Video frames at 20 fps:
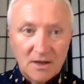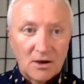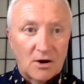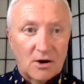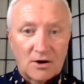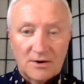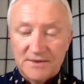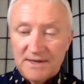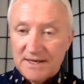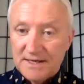
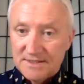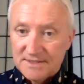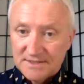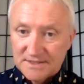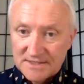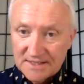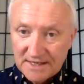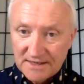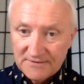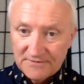Are they
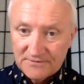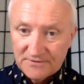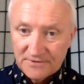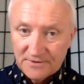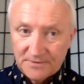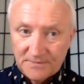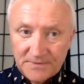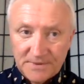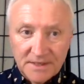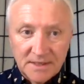
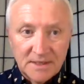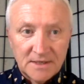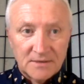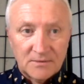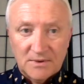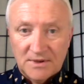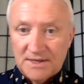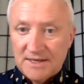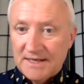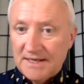insightful?
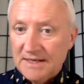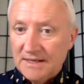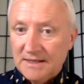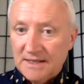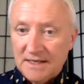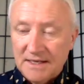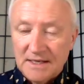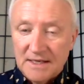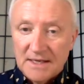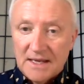With
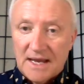healing,